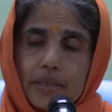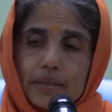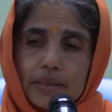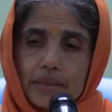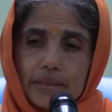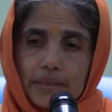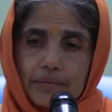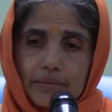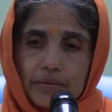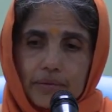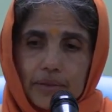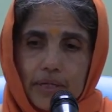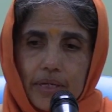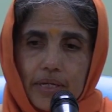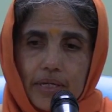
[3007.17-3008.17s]
that there was
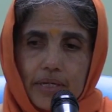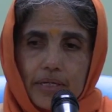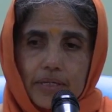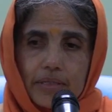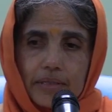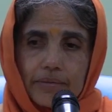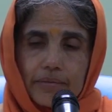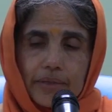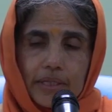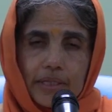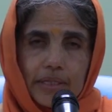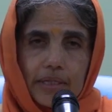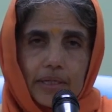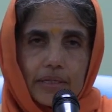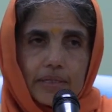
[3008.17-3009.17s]
a
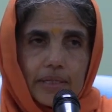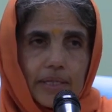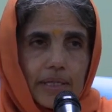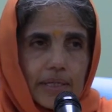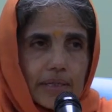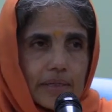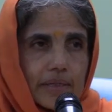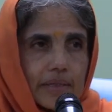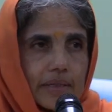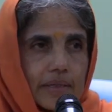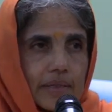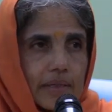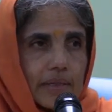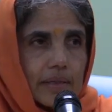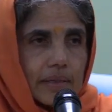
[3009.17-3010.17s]
Shivalinga there
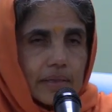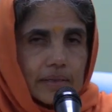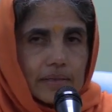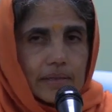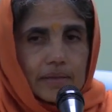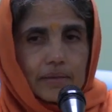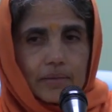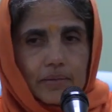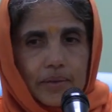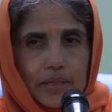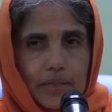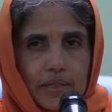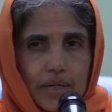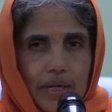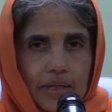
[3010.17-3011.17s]
in a little
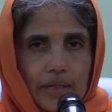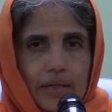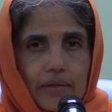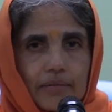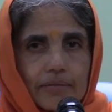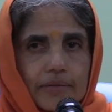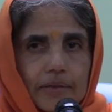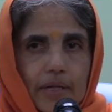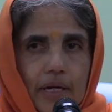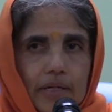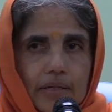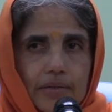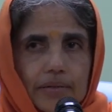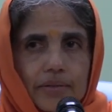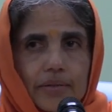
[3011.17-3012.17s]
quadrangle of the
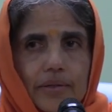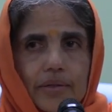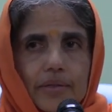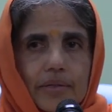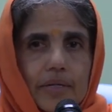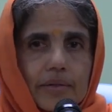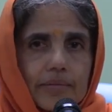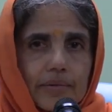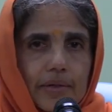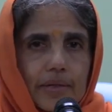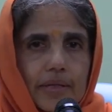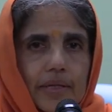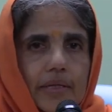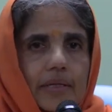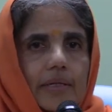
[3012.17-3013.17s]
huts that were
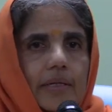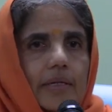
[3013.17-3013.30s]
there.